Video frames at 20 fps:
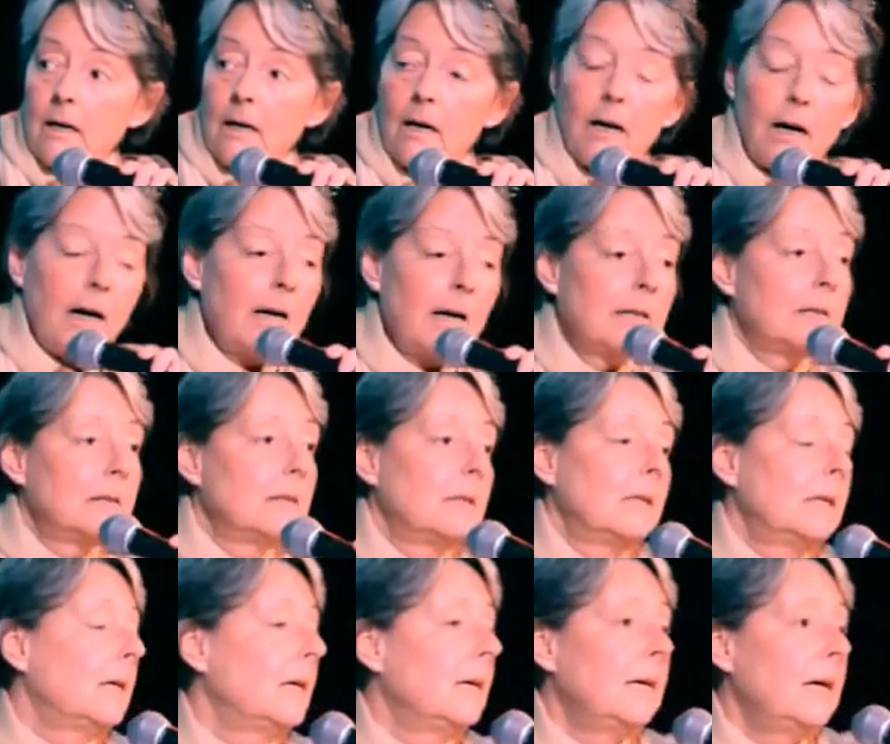And
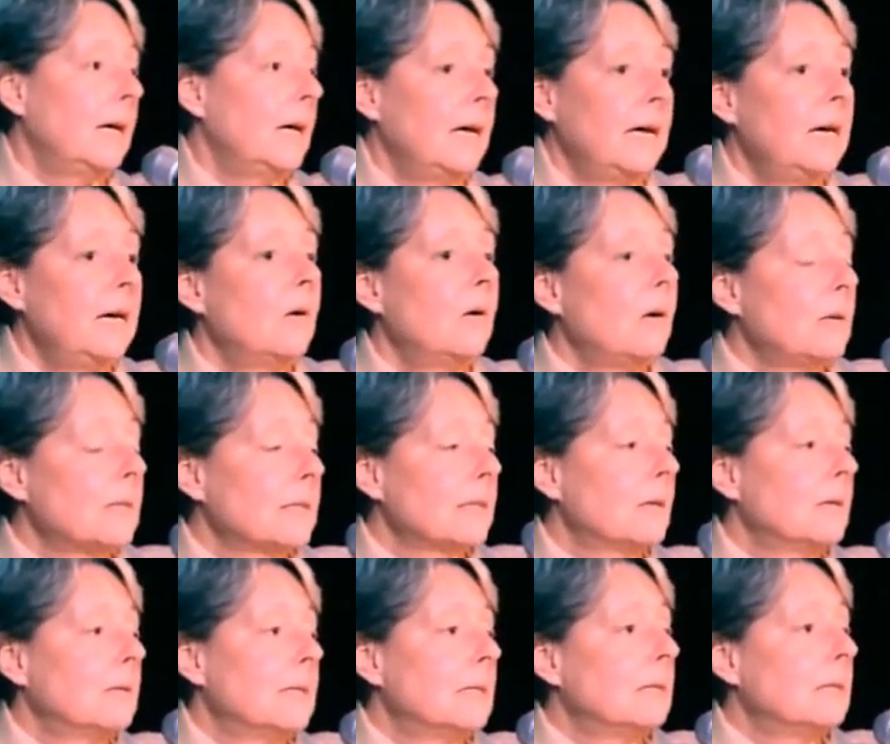he
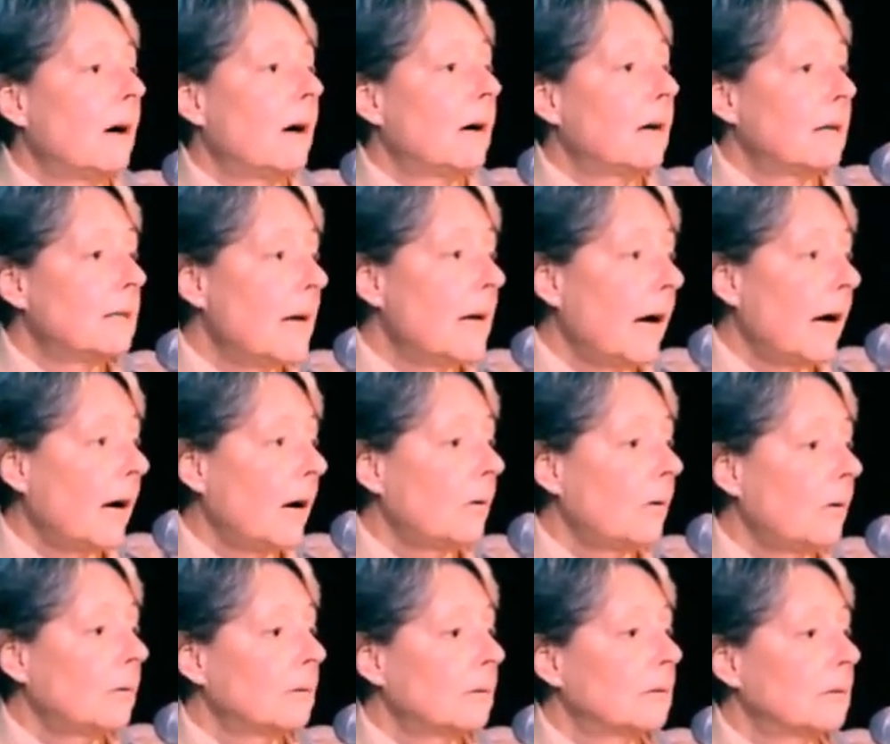also did not. And
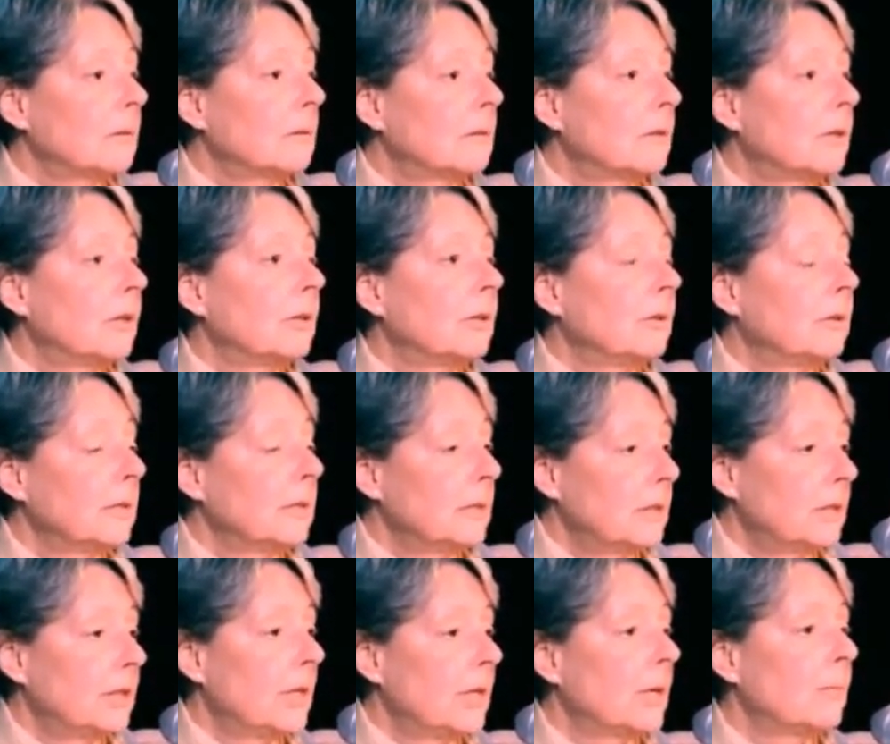now,
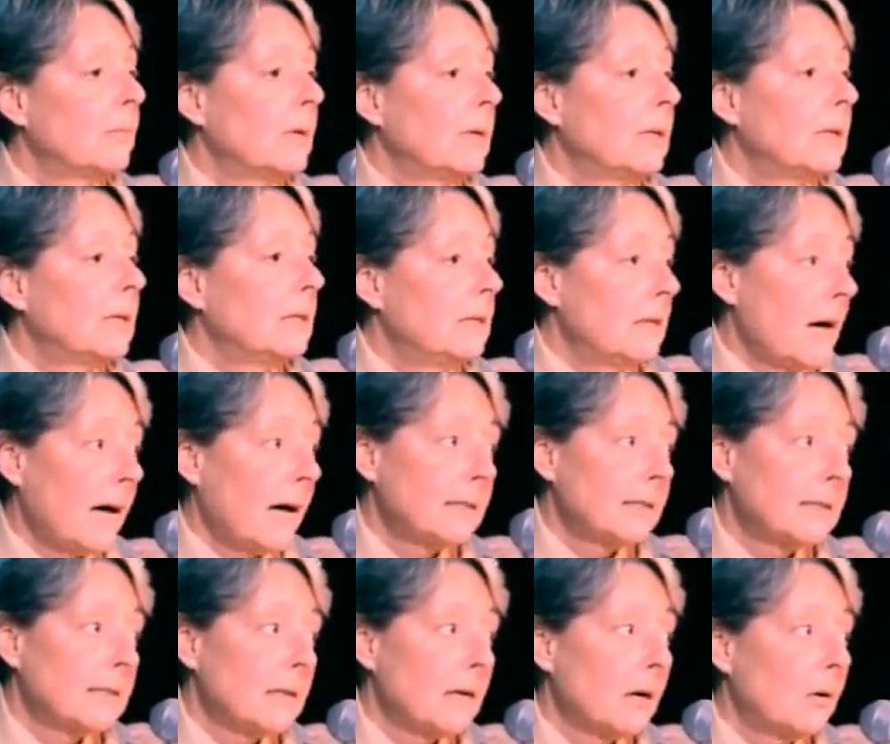current chairman
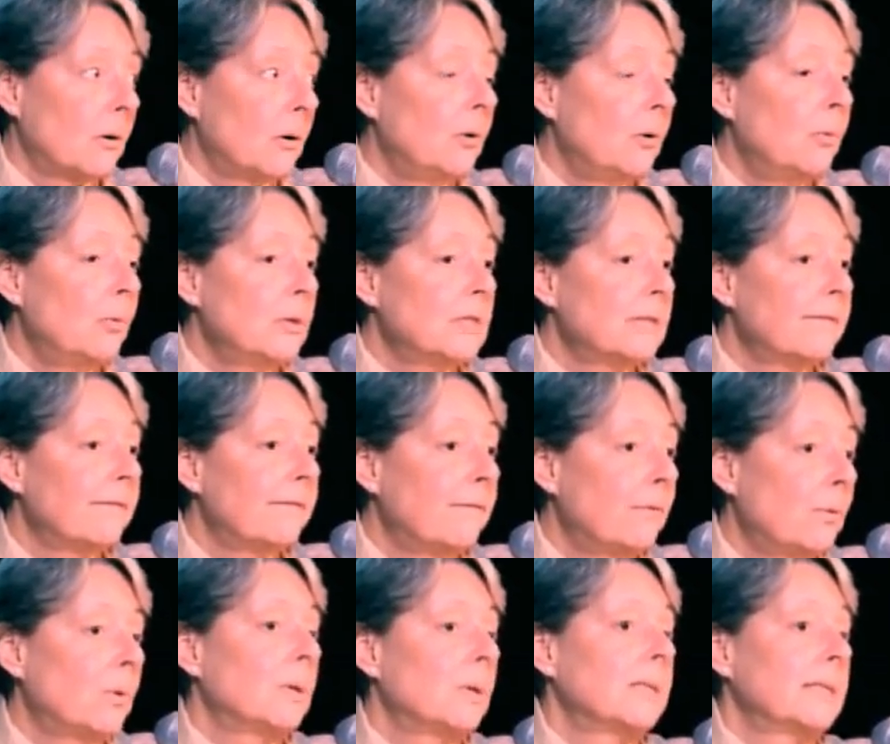Jaczko, who was
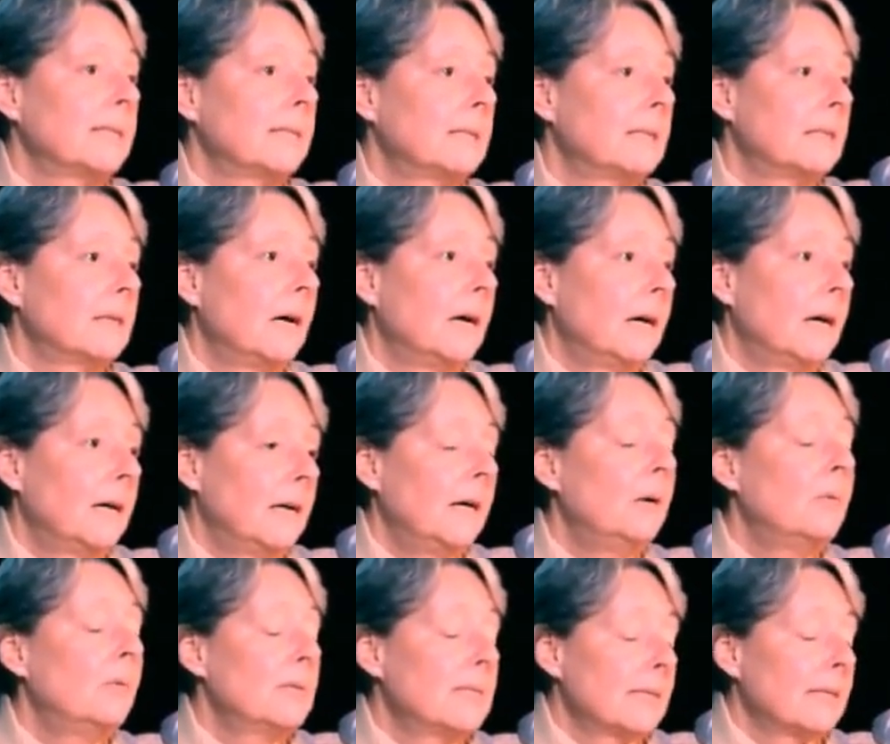forced,
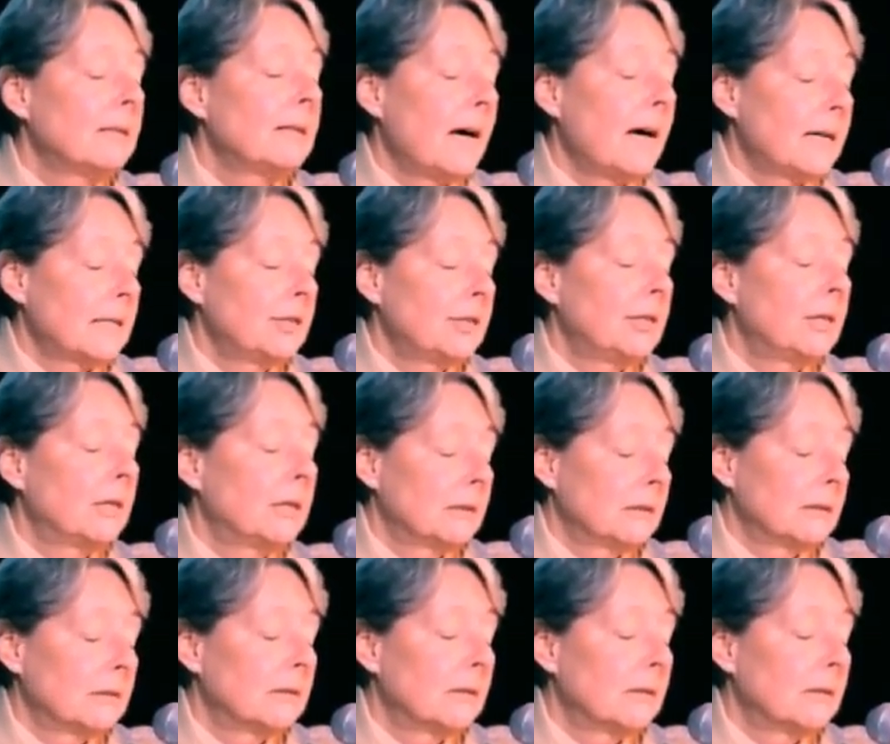he was the last chair.